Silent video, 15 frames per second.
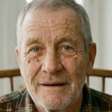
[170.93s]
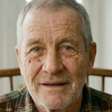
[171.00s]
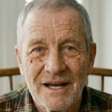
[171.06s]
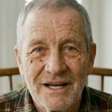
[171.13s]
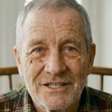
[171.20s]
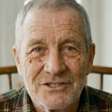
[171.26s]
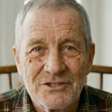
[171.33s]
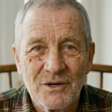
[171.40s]

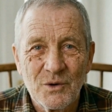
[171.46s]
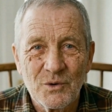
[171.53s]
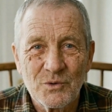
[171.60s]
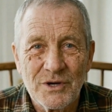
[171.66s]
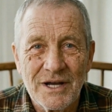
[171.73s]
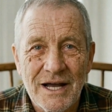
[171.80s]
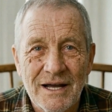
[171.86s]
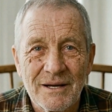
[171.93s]
That is the whole
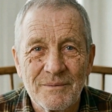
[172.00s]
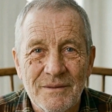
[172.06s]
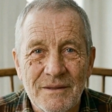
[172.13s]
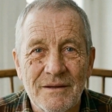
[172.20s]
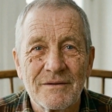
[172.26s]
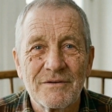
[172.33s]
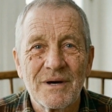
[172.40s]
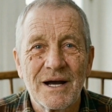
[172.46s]
game.
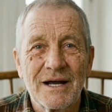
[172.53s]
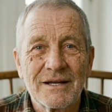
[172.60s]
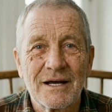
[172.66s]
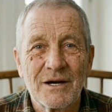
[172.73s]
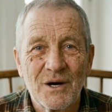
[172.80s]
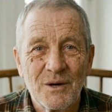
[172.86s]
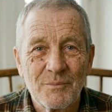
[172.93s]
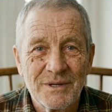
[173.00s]
Find the
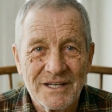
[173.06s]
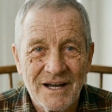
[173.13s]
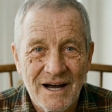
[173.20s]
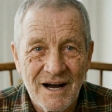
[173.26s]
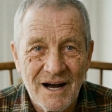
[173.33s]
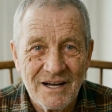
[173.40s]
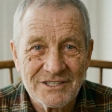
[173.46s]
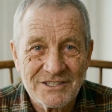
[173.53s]
carbon
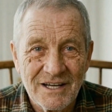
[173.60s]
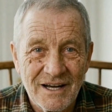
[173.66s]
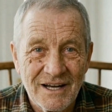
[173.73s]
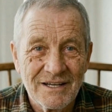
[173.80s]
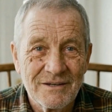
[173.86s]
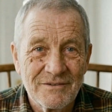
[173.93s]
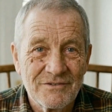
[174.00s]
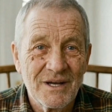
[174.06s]

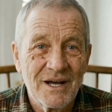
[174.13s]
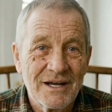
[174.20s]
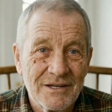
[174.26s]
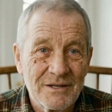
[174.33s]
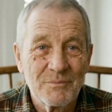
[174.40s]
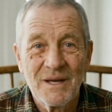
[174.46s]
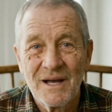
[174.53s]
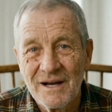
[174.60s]
dioxide, find
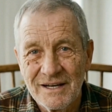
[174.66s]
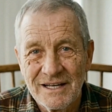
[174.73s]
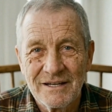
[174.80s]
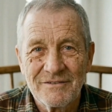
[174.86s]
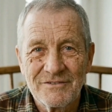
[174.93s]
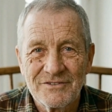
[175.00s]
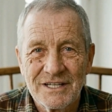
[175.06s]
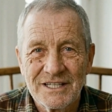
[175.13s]
the
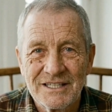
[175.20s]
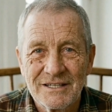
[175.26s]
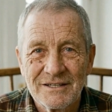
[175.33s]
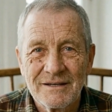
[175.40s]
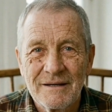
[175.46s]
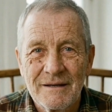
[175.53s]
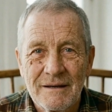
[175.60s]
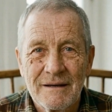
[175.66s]
body,
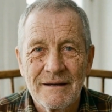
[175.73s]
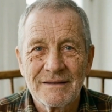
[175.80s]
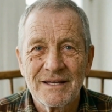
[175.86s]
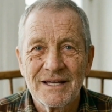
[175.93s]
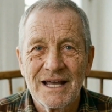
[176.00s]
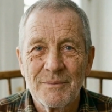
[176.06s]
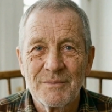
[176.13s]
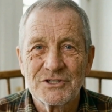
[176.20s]
feed. The
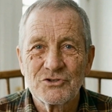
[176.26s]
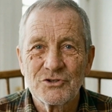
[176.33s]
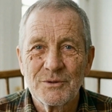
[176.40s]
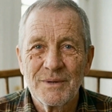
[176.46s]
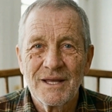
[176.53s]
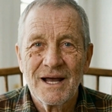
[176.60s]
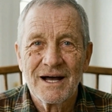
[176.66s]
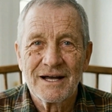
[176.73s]
chemistry
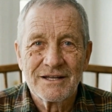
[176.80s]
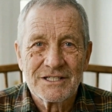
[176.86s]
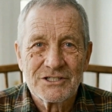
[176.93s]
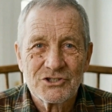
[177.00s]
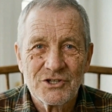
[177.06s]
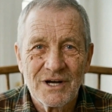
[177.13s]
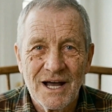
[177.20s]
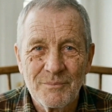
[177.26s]
behind this
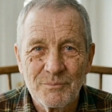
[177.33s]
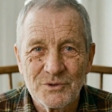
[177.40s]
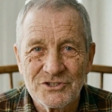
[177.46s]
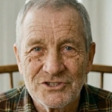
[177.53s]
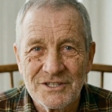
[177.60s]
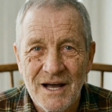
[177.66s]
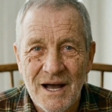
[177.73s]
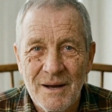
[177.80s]
trap
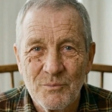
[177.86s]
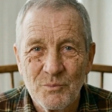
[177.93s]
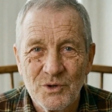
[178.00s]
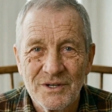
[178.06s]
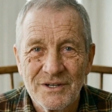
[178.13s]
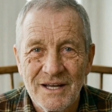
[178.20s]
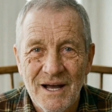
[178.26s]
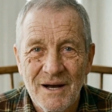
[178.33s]
was not
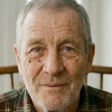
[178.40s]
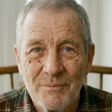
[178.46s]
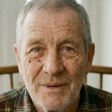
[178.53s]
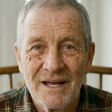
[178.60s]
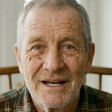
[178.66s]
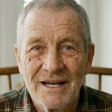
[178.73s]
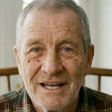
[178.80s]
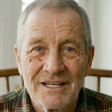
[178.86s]
worked out
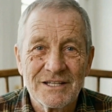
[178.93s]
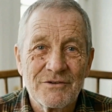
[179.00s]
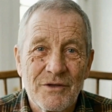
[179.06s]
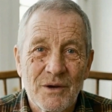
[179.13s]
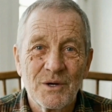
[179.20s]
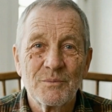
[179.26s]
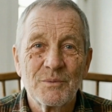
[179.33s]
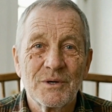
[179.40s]
by any
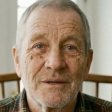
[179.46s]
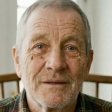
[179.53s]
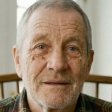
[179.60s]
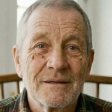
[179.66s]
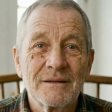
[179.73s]
farmer.